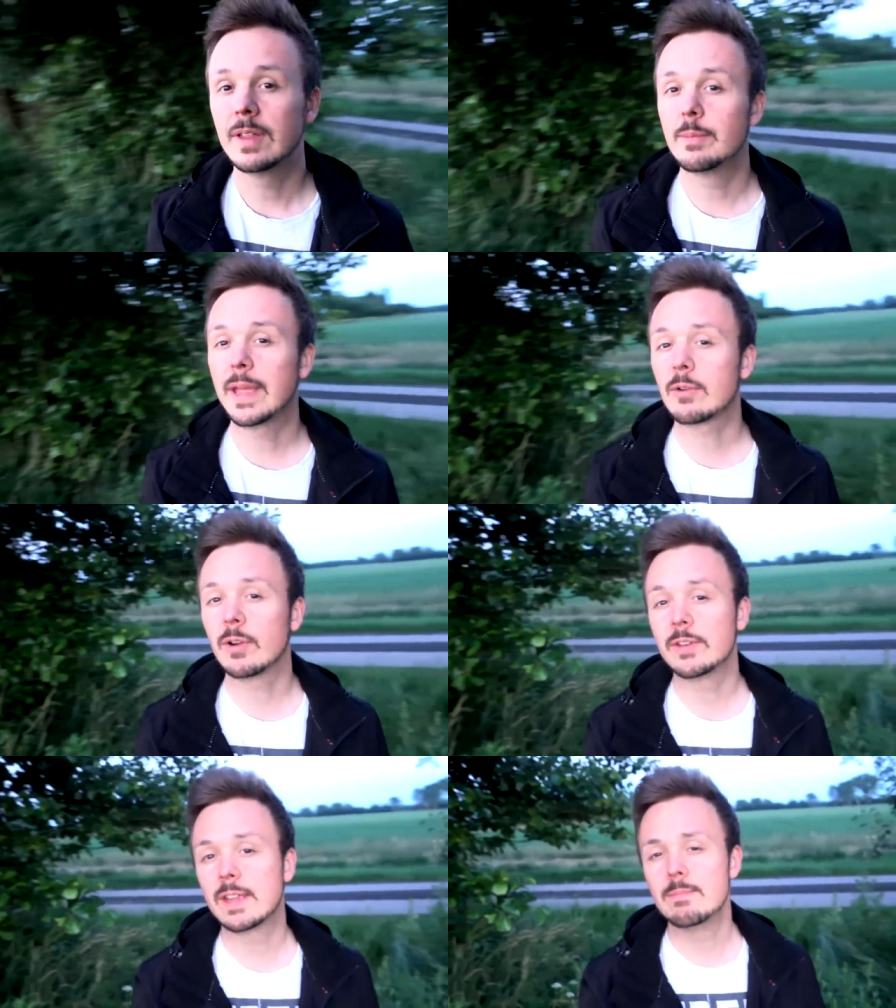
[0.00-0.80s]
In the
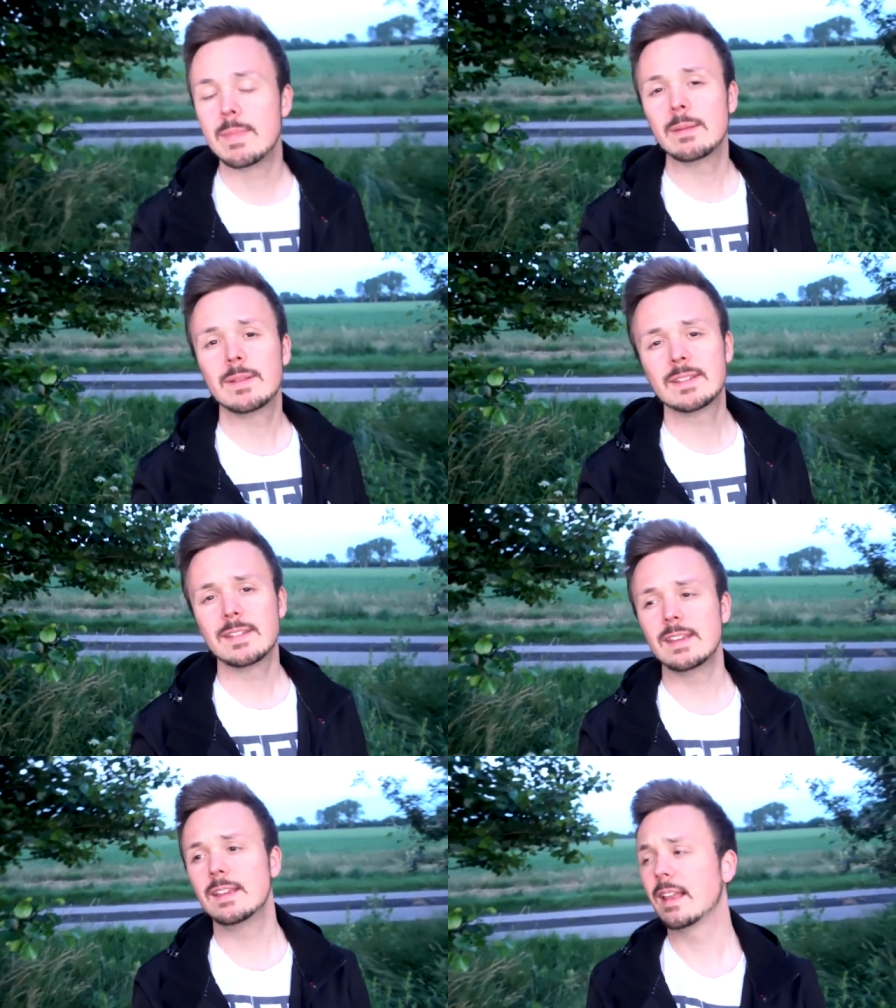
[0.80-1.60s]
background you can maybe
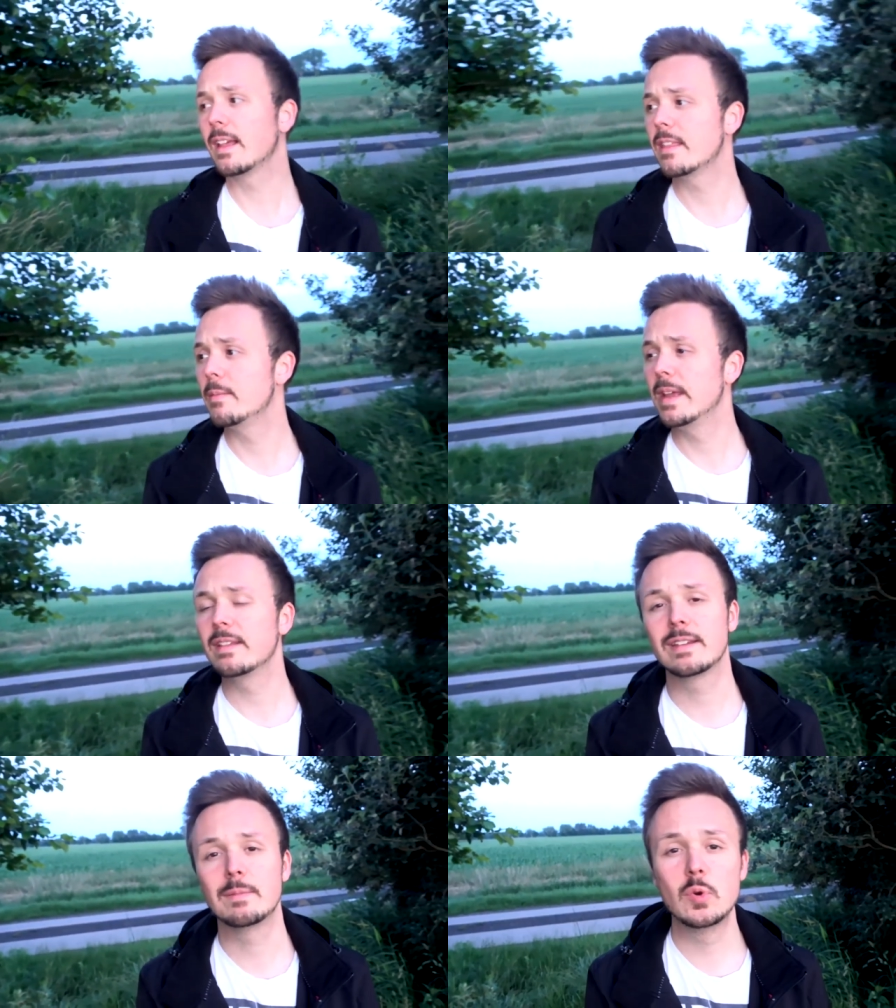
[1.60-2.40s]
see like the
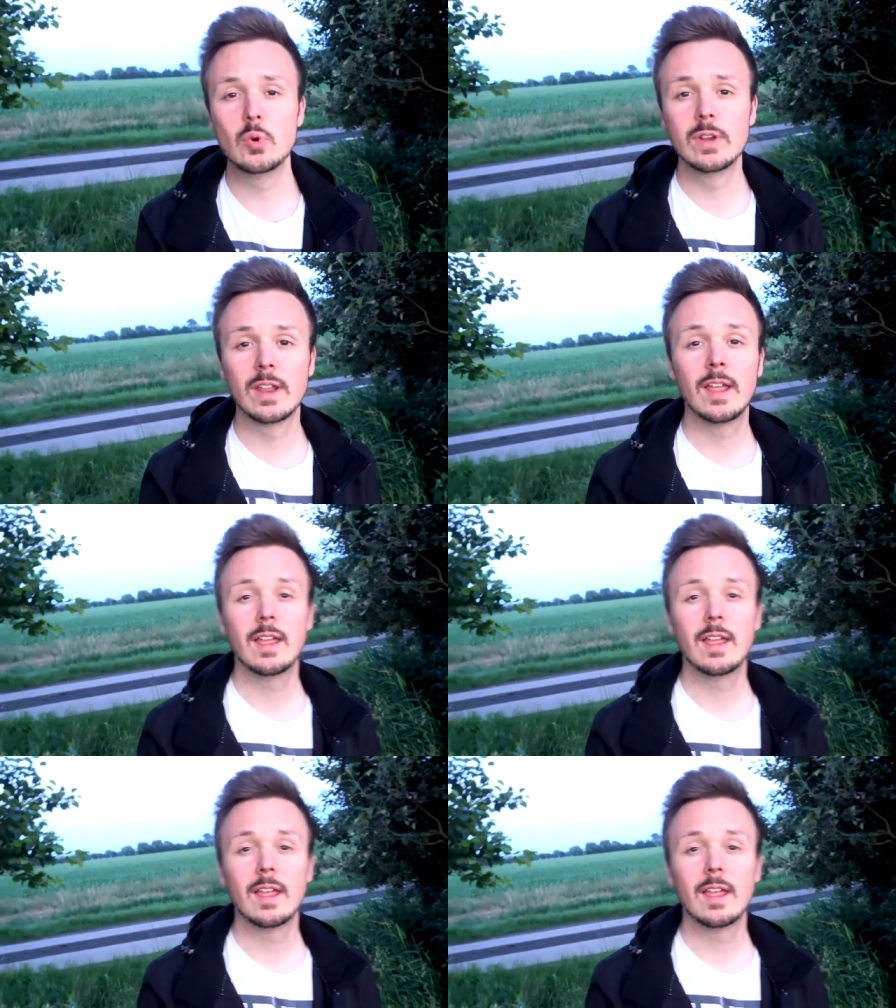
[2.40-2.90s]
amazing moon.